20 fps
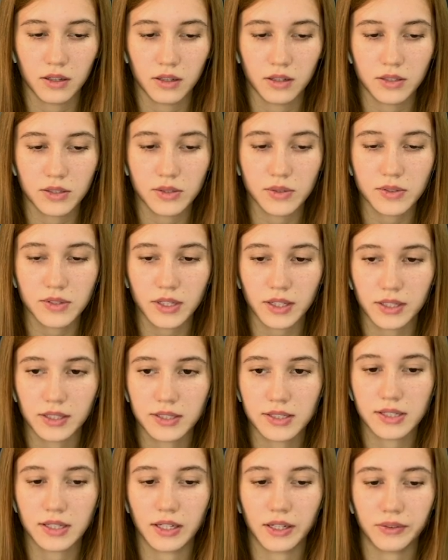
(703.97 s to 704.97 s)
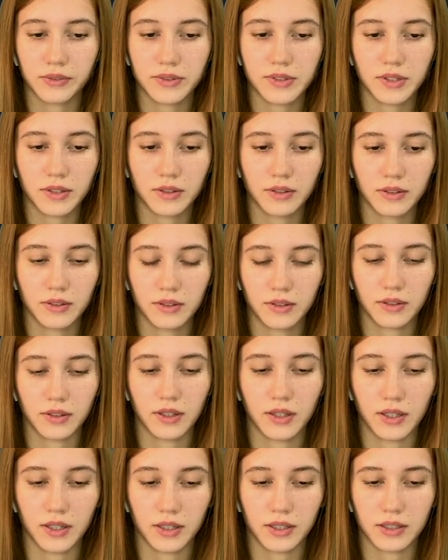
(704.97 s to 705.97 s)
2 seconds left,
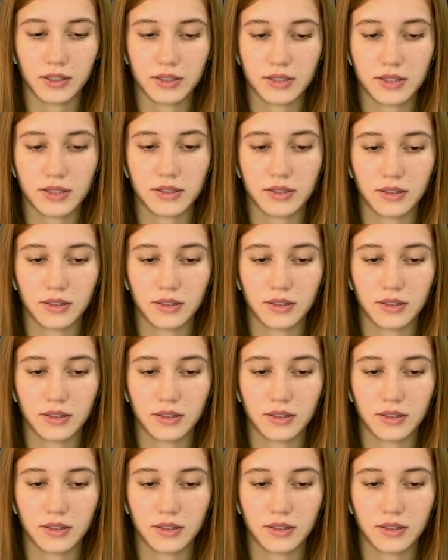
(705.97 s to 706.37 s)
and